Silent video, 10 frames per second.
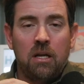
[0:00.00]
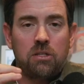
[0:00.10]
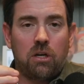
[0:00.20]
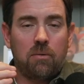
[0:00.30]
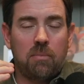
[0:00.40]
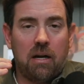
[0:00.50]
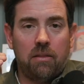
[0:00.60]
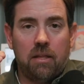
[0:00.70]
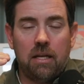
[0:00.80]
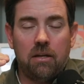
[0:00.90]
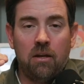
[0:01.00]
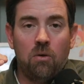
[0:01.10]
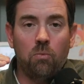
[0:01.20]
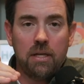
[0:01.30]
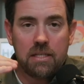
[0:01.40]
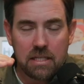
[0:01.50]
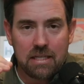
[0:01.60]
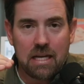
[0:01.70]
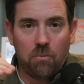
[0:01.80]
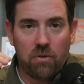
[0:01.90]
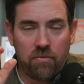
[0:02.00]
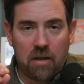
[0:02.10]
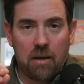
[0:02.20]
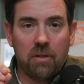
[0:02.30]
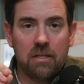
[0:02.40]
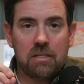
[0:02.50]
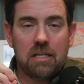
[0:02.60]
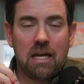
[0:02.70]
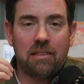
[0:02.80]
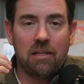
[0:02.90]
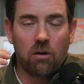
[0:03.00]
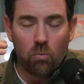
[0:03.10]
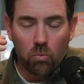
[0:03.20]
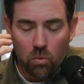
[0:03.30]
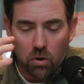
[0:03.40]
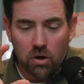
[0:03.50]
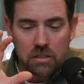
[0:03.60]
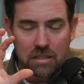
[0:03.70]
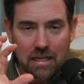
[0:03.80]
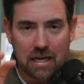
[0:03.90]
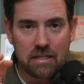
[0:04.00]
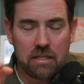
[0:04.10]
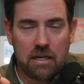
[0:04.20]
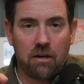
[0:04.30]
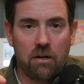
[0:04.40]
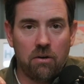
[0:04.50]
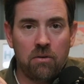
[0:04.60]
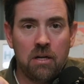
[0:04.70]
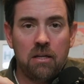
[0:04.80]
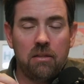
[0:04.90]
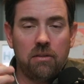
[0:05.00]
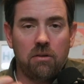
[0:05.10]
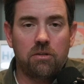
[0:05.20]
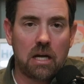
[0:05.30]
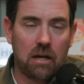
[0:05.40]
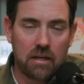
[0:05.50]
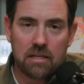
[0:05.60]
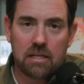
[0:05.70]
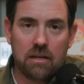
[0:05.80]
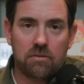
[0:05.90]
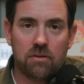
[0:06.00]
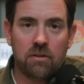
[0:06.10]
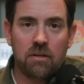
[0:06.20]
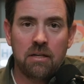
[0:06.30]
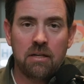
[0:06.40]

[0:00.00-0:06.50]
talking about that we sit down with families at their worst case scenario that their child has cancer.